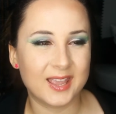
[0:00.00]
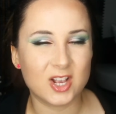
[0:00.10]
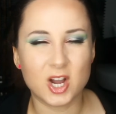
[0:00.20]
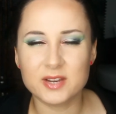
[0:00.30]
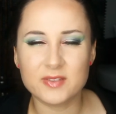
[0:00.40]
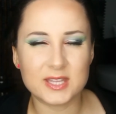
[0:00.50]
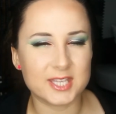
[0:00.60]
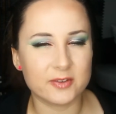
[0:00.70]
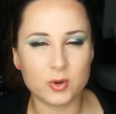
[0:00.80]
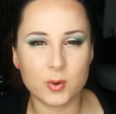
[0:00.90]
kind of gets
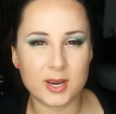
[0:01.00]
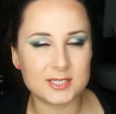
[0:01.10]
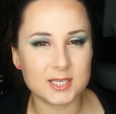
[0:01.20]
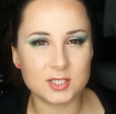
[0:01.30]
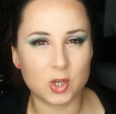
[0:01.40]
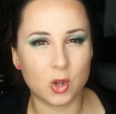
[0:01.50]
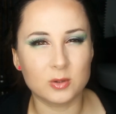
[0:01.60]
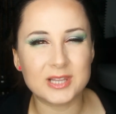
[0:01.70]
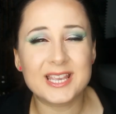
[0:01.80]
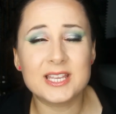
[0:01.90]
everywhere. It doesn't
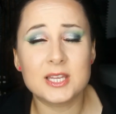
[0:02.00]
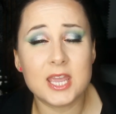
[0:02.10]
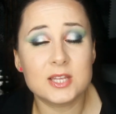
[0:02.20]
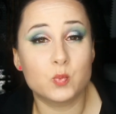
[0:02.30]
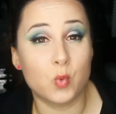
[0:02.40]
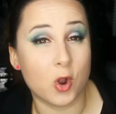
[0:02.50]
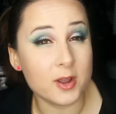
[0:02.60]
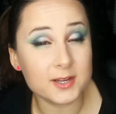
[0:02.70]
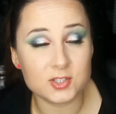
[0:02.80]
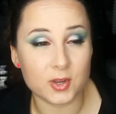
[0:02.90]
hold. Like, it
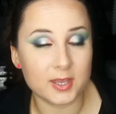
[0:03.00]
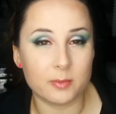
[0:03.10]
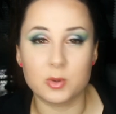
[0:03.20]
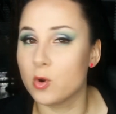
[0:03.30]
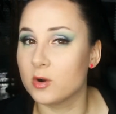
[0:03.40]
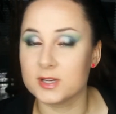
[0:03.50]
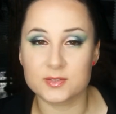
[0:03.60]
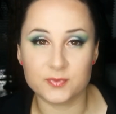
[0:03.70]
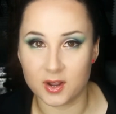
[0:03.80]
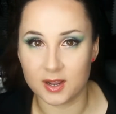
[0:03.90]
works, don't get me wrong, it's
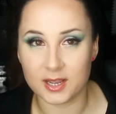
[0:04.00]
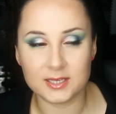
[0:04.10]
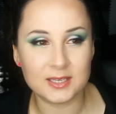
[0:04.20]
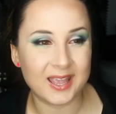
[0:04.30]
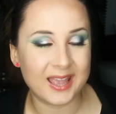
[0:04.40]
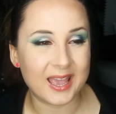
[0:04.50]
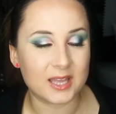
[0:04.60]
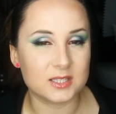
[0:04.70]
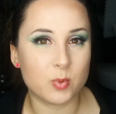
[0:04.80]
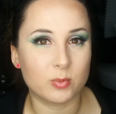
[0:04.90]
fine, and
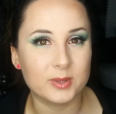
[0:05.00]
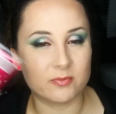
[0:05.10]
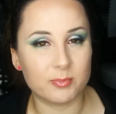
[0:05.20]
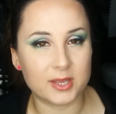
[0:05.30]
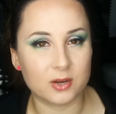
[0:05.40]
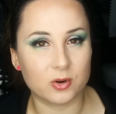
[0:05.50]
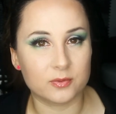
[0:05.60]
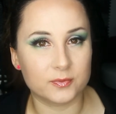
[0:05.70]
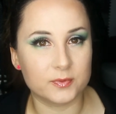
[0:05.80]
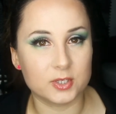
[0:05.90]
it's probably even better
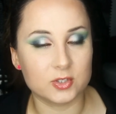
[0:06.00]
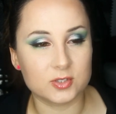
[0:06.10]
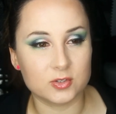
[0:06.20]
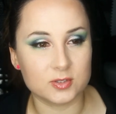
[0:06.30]
off you just